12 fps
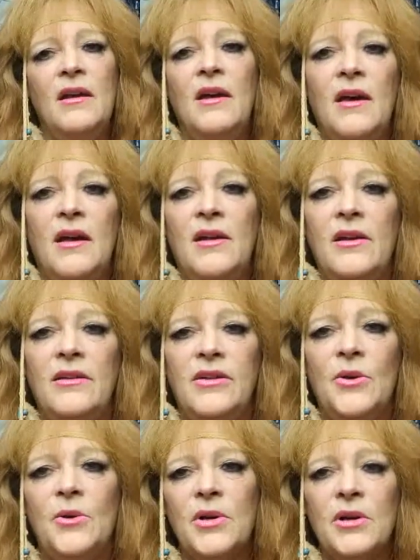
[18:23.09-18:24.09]
Uh,
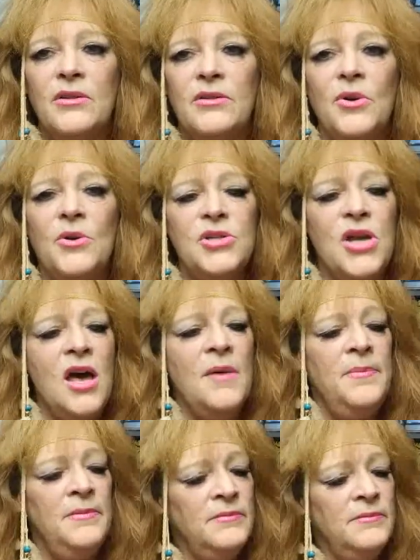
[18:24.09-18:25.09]
your, your job,
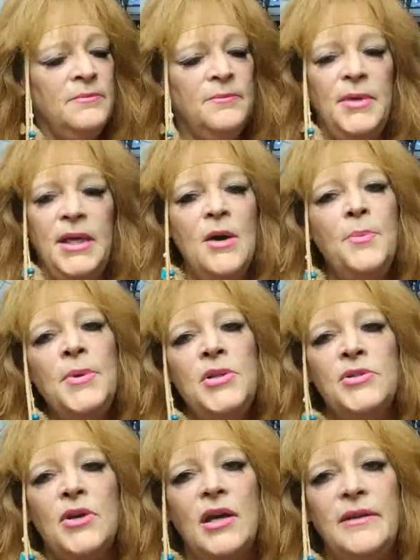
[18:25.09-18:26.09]
be open
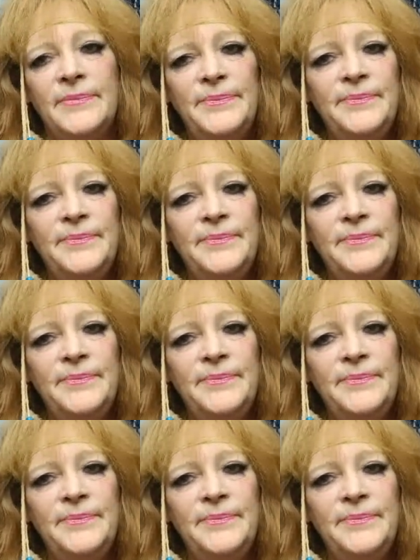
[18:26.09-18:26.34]
to it.